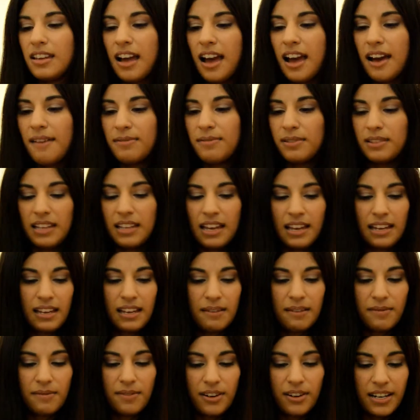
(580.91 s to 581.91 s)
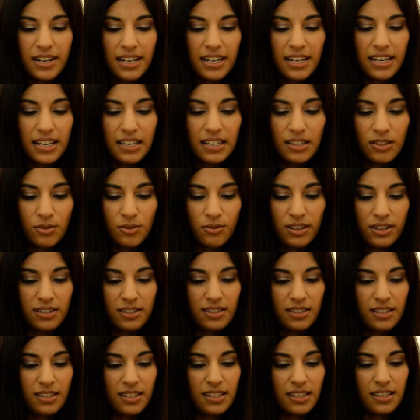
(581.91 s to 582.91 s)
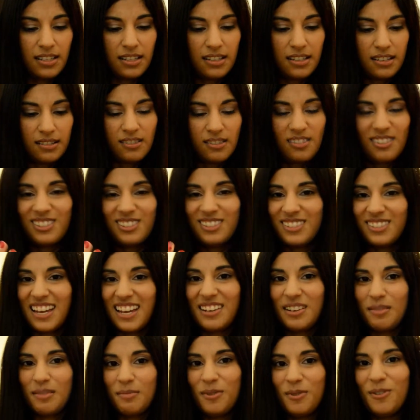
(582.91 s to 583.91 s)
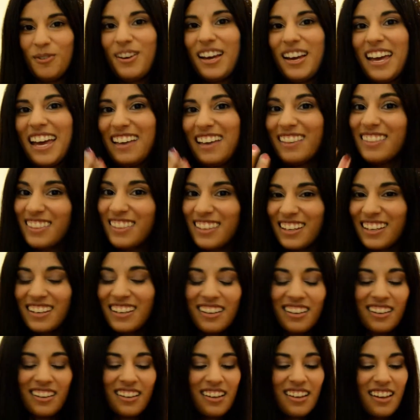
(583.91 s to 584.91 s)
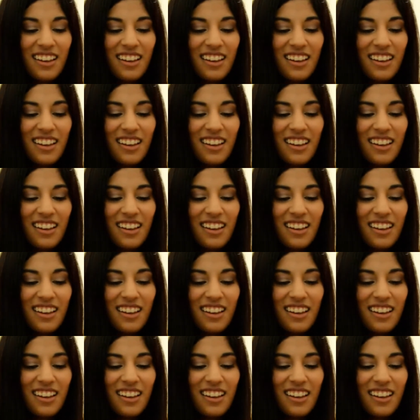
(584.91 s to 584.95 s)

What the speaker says: have like a very interesting sustainable ethic.